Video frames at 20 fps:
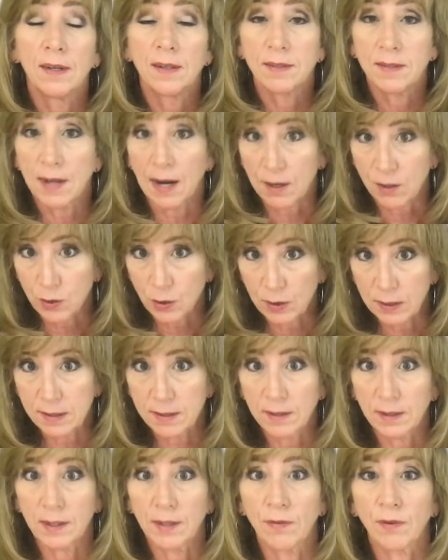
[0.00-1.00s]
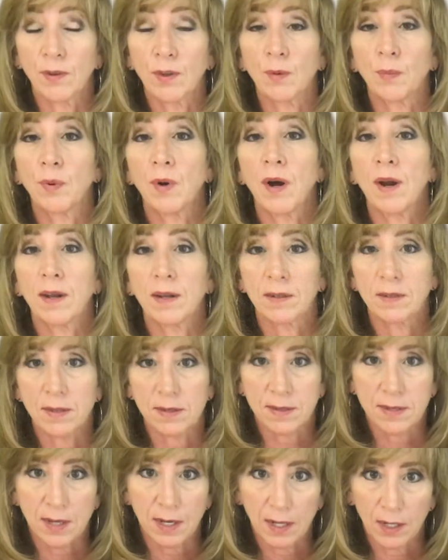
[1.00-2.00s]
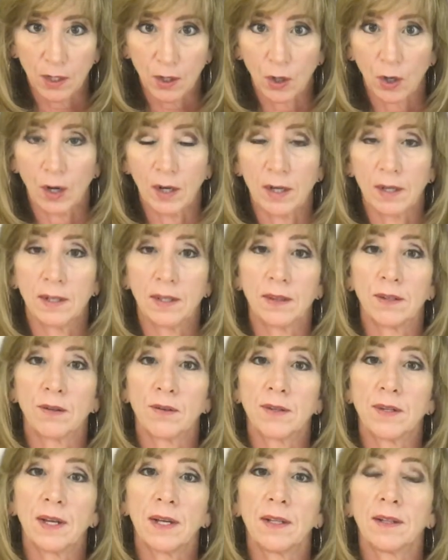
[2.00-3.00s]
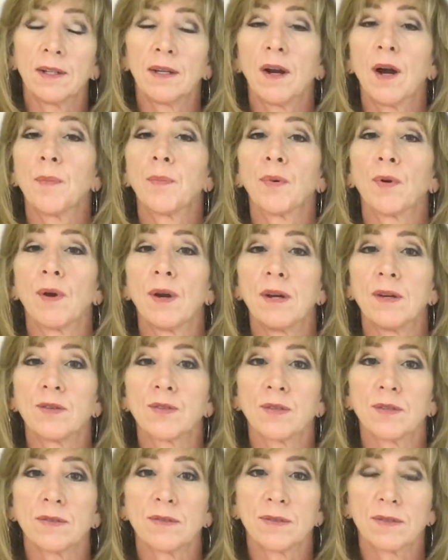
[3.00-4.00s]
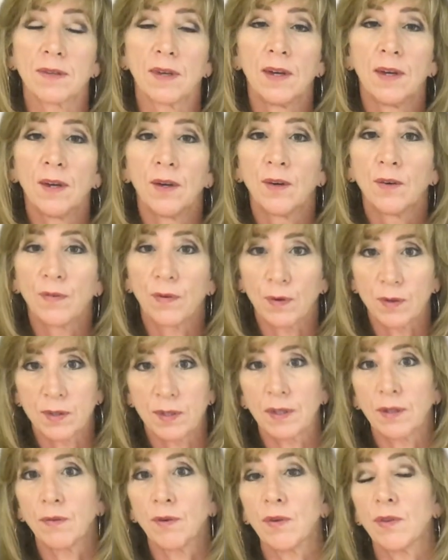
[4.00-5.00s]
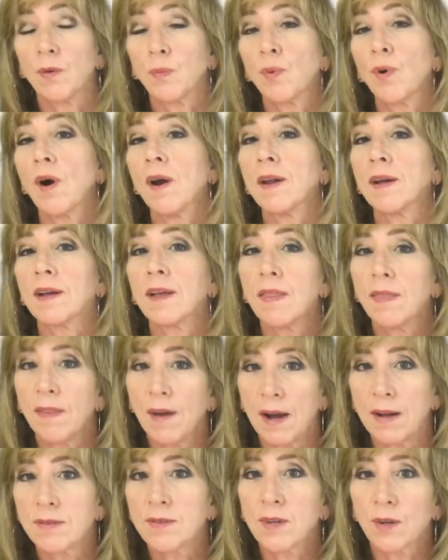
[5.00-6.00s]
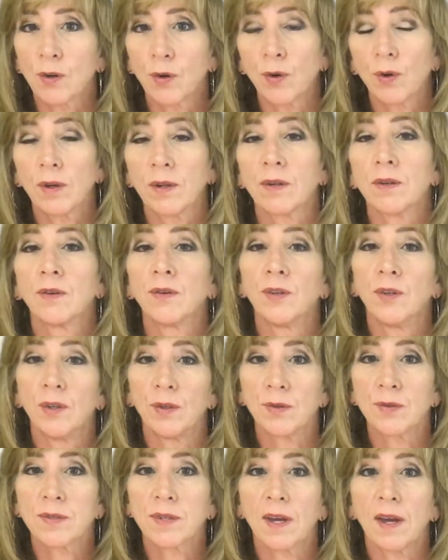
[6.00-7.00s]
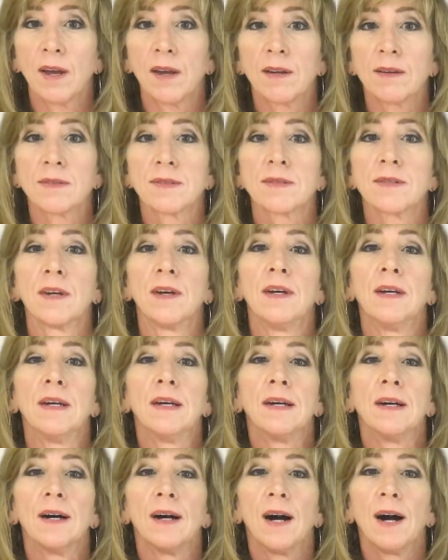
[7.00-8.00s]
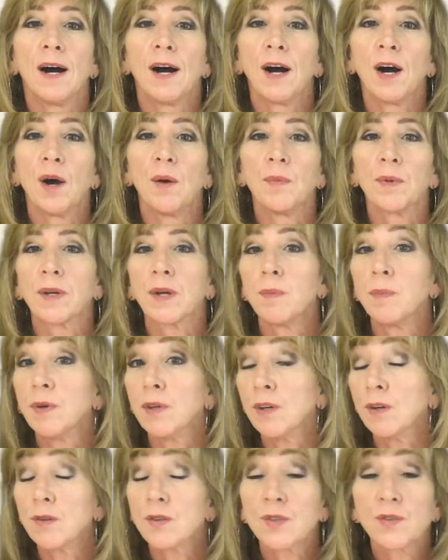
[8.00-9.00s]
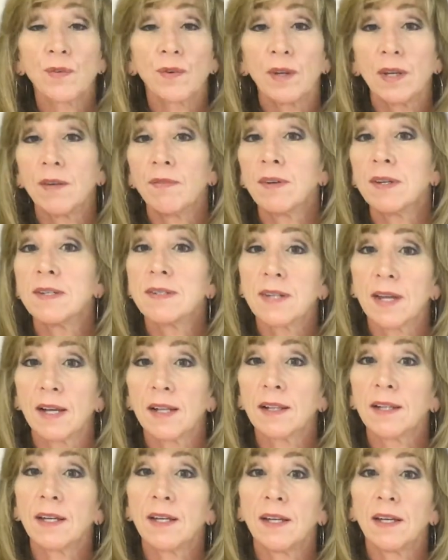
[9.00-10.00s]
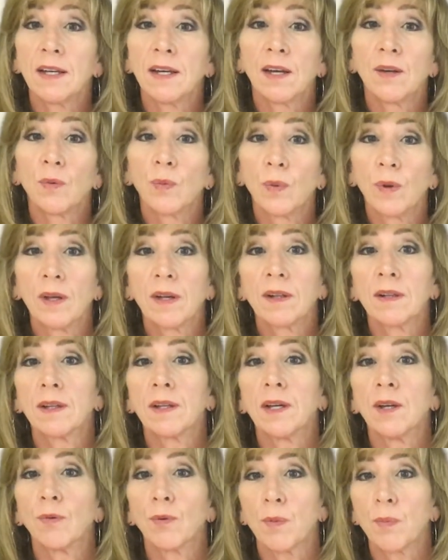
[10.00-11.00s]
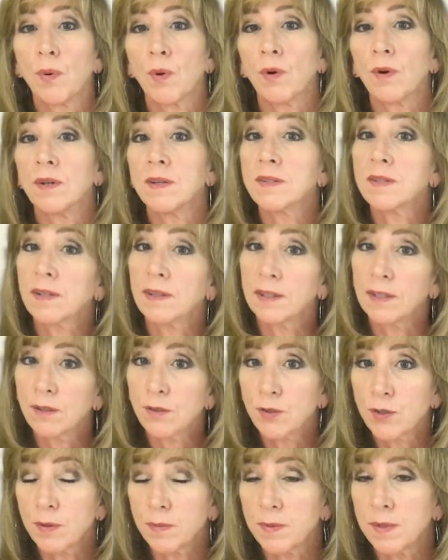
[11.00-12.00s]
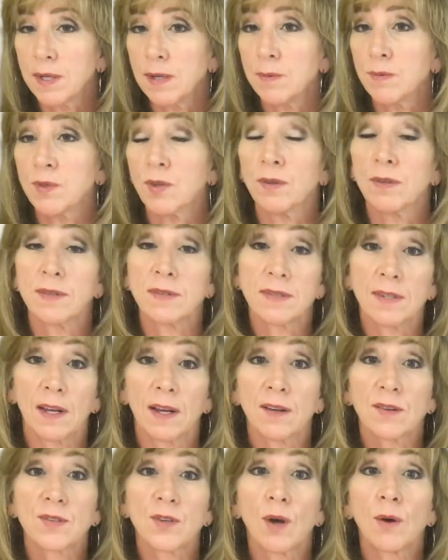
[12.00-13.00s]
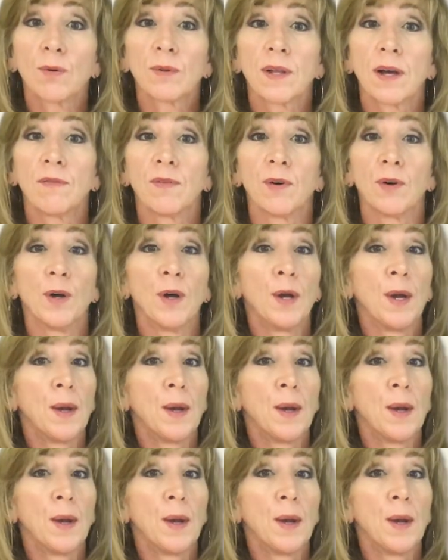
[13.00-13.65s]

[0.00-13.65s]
to actually deliver their product, it's integrated in their daily operations for delivery of their product. That's a critical use case. It can be used for even daily and weekly reporting to leadership teams or the CXO level.